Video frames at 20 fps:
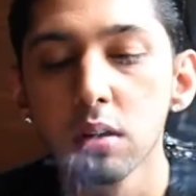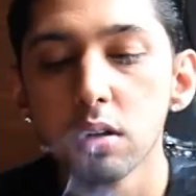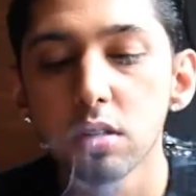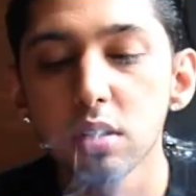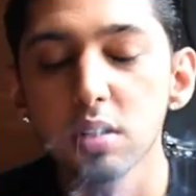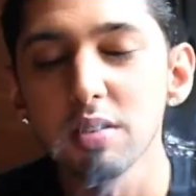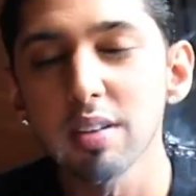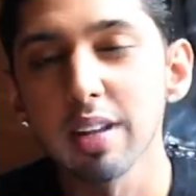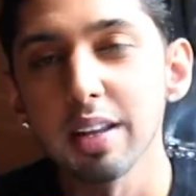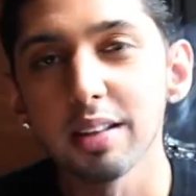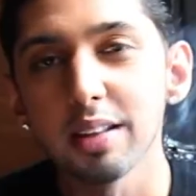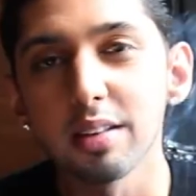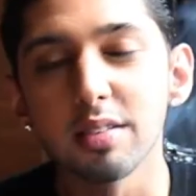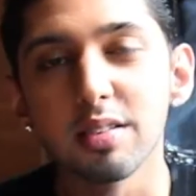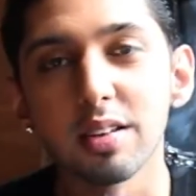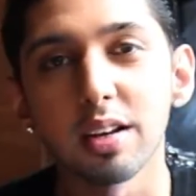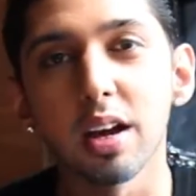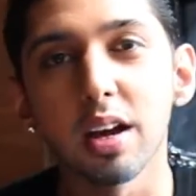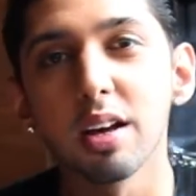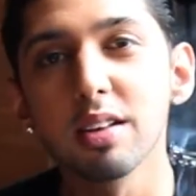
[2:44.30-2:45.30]
Just let the
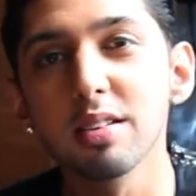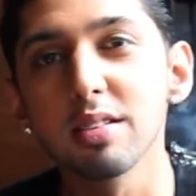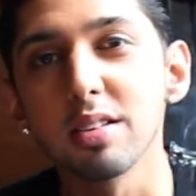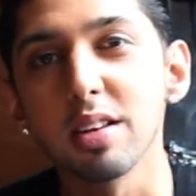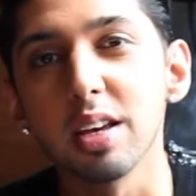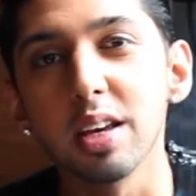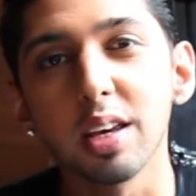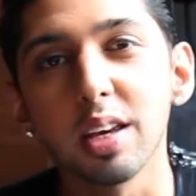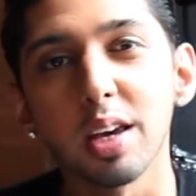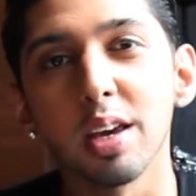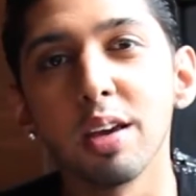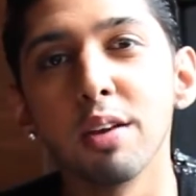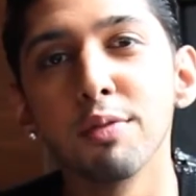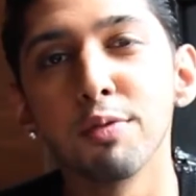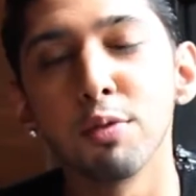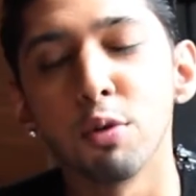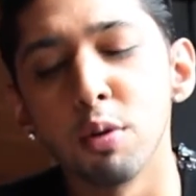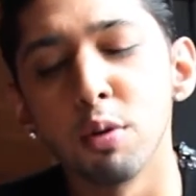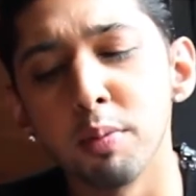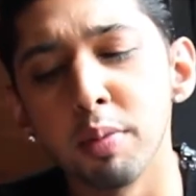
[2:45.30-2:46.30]
cigar sink in
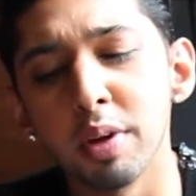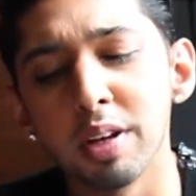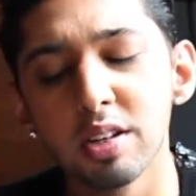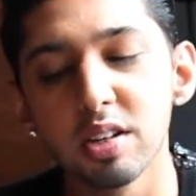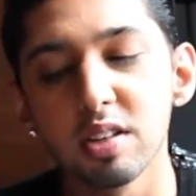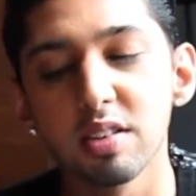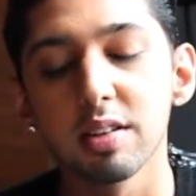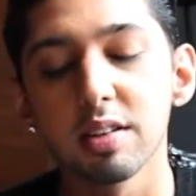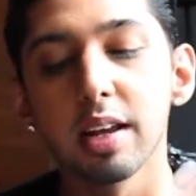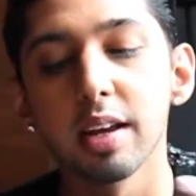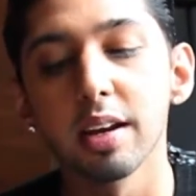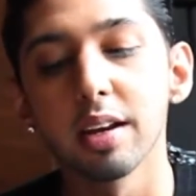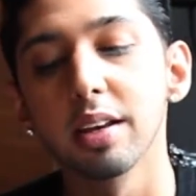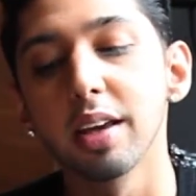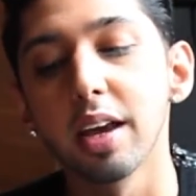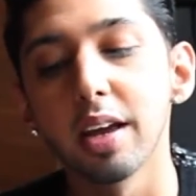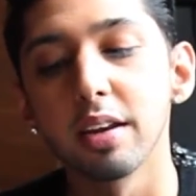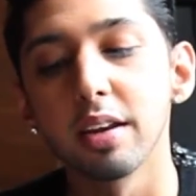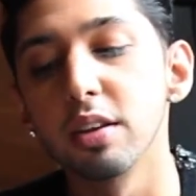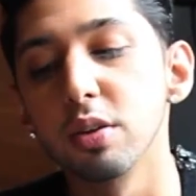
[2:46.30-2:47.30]
for a bit, just let it
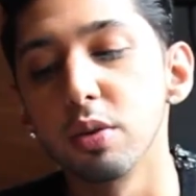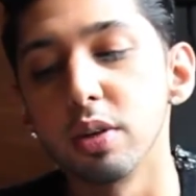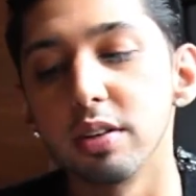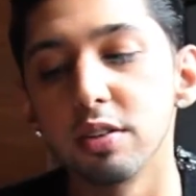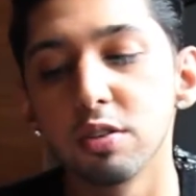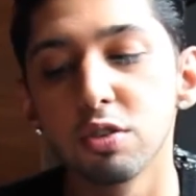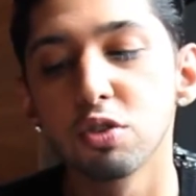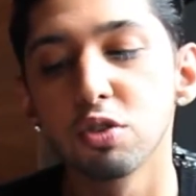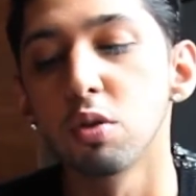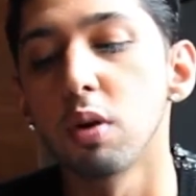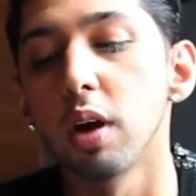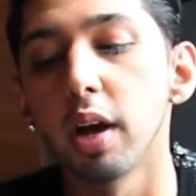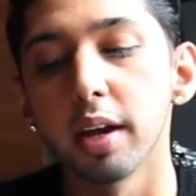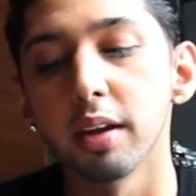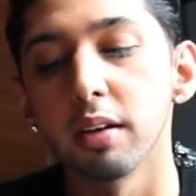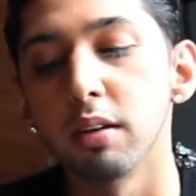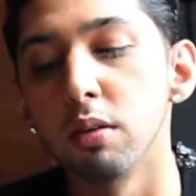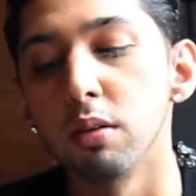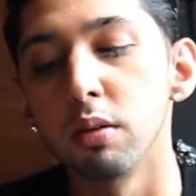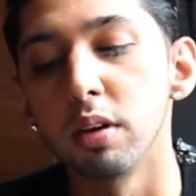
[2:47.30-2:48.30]
get into its stride,
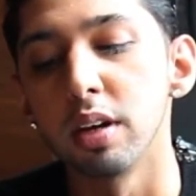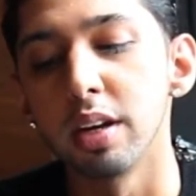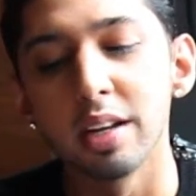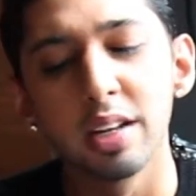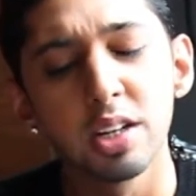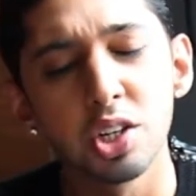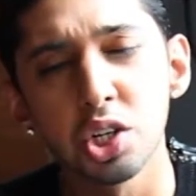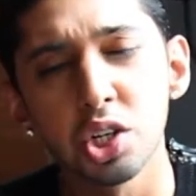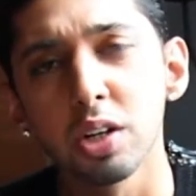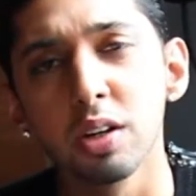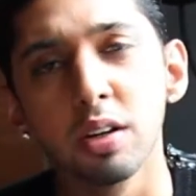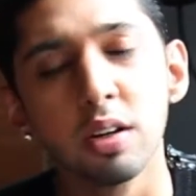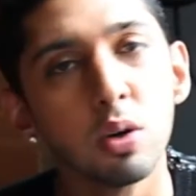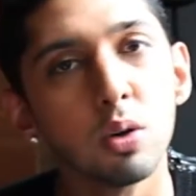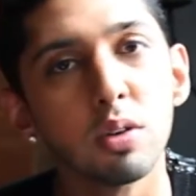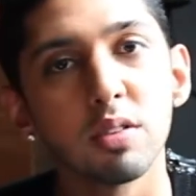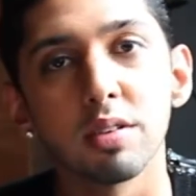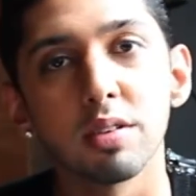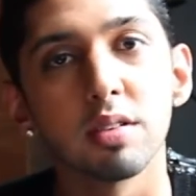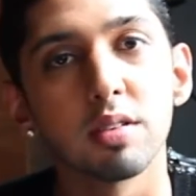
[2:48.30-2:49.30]
Initial
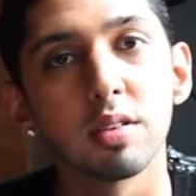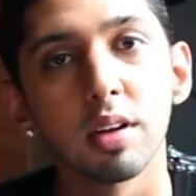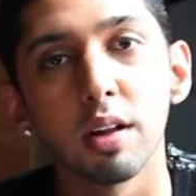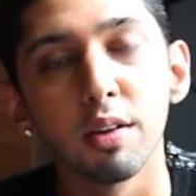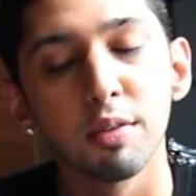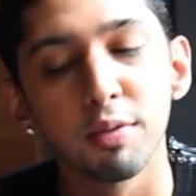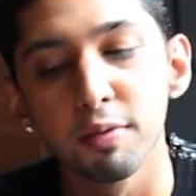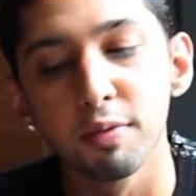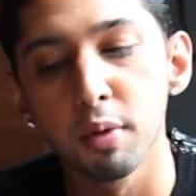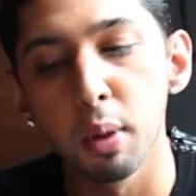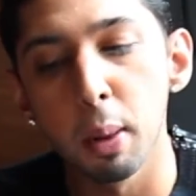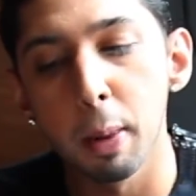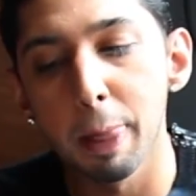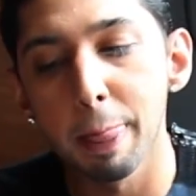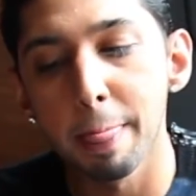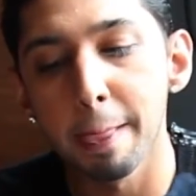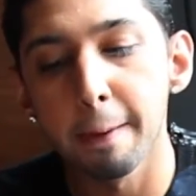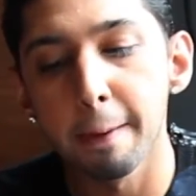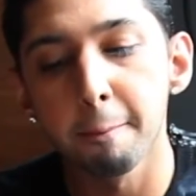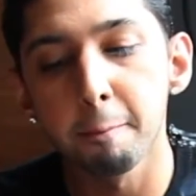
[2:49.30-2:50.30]
notes itself,
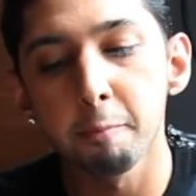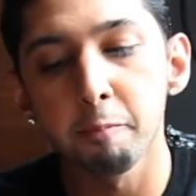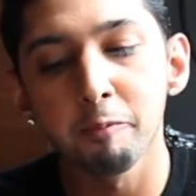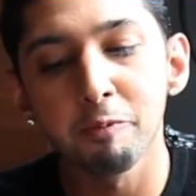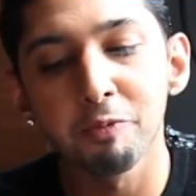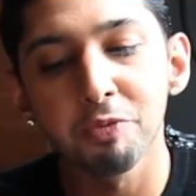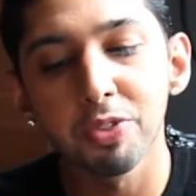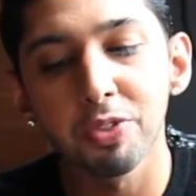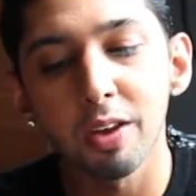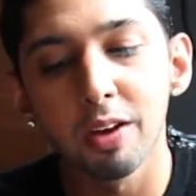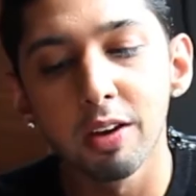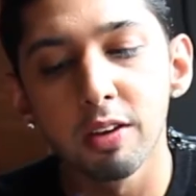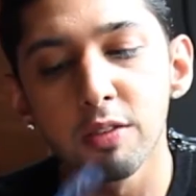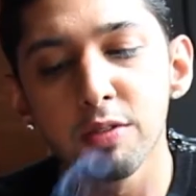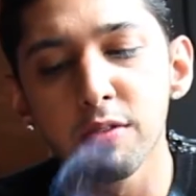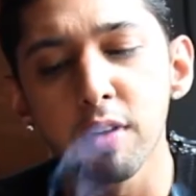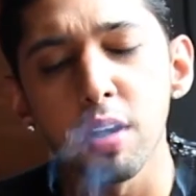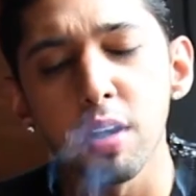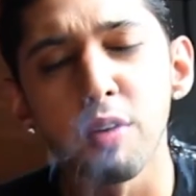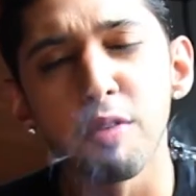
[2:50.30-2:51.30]

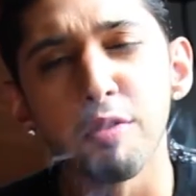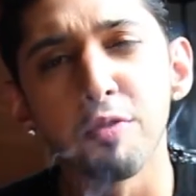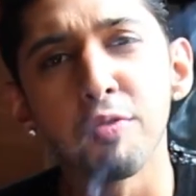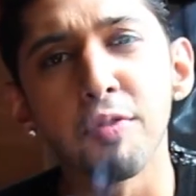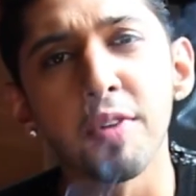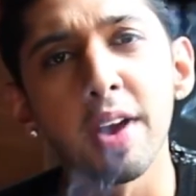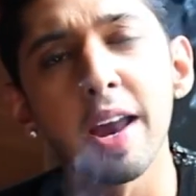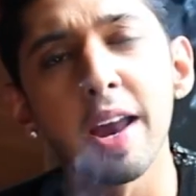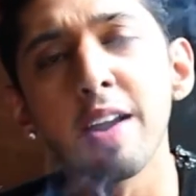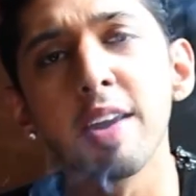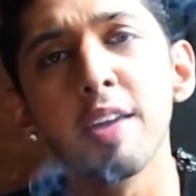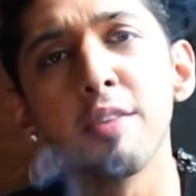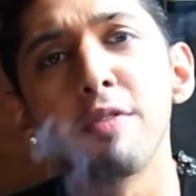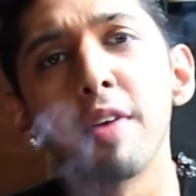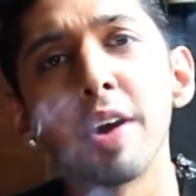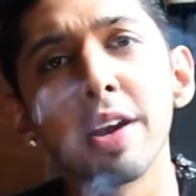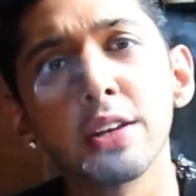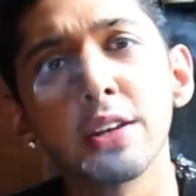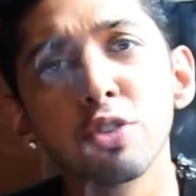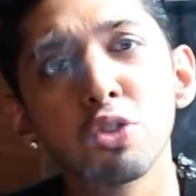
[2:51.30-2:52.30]
you've got a very,
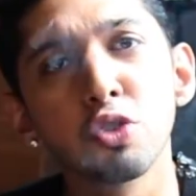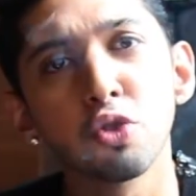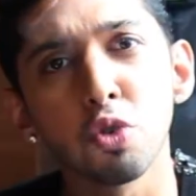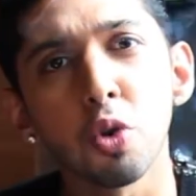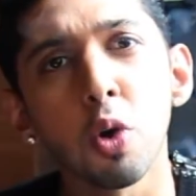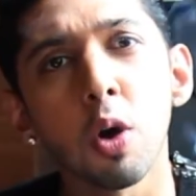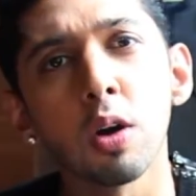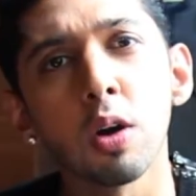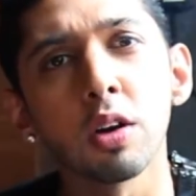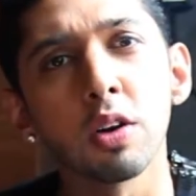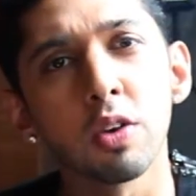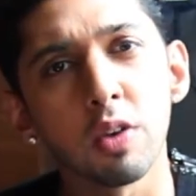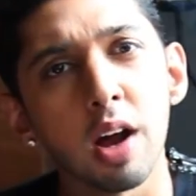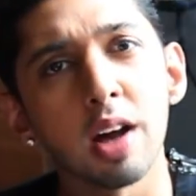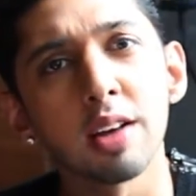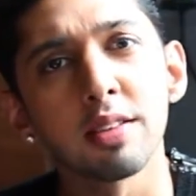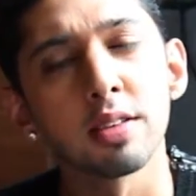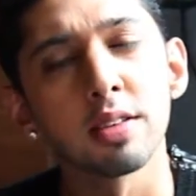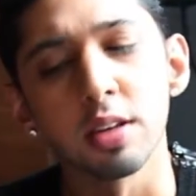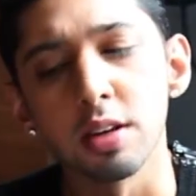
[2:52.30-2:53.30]
very strong
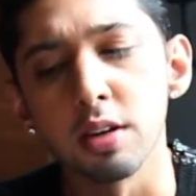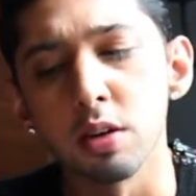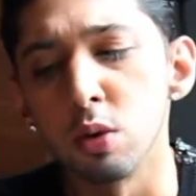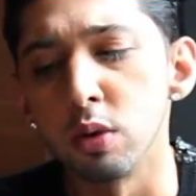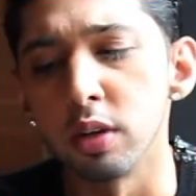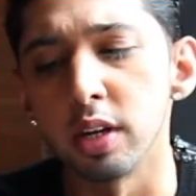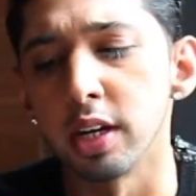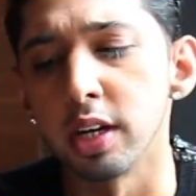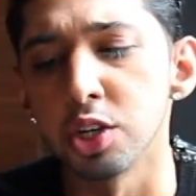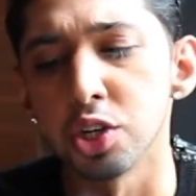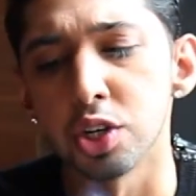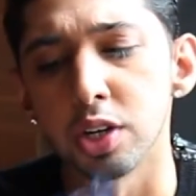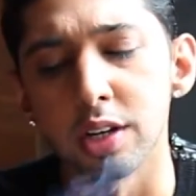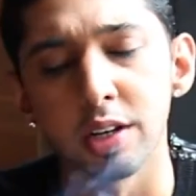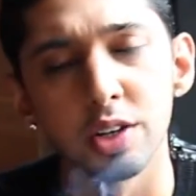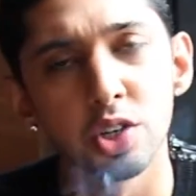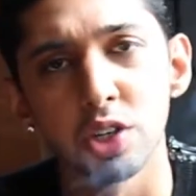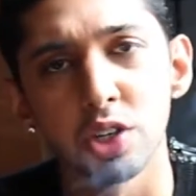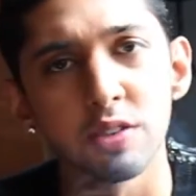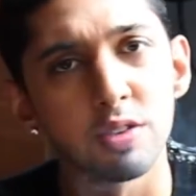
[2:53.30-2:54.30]
grassy note actually,
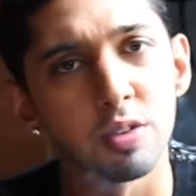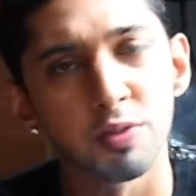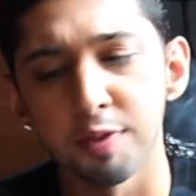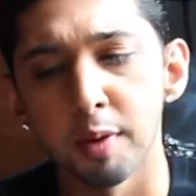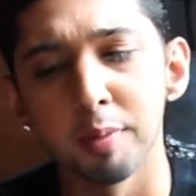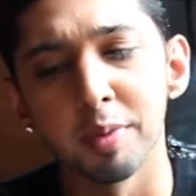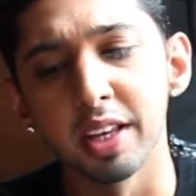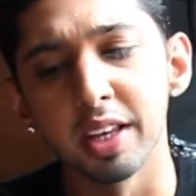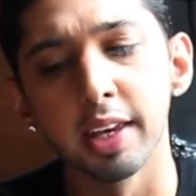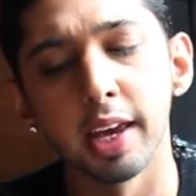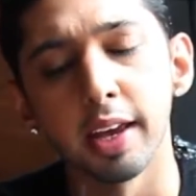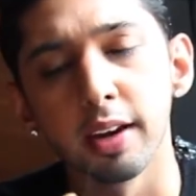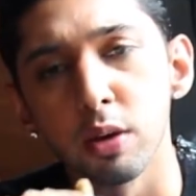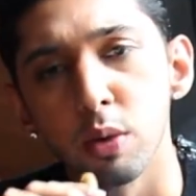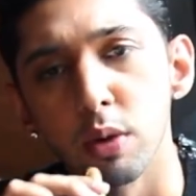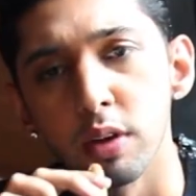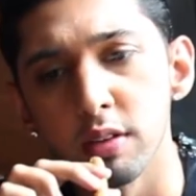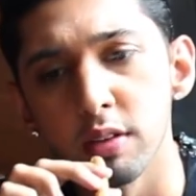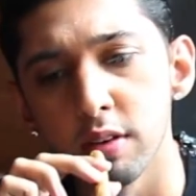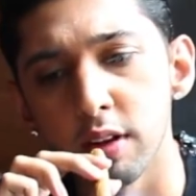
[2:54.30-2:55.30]
just from the get-go
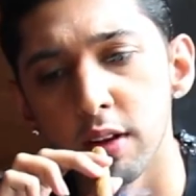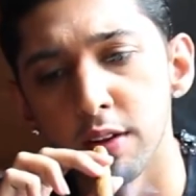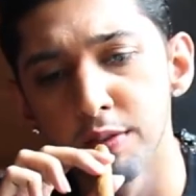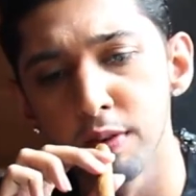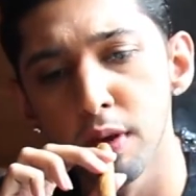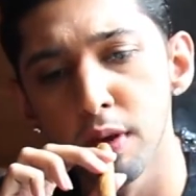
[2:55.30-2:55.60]
itself.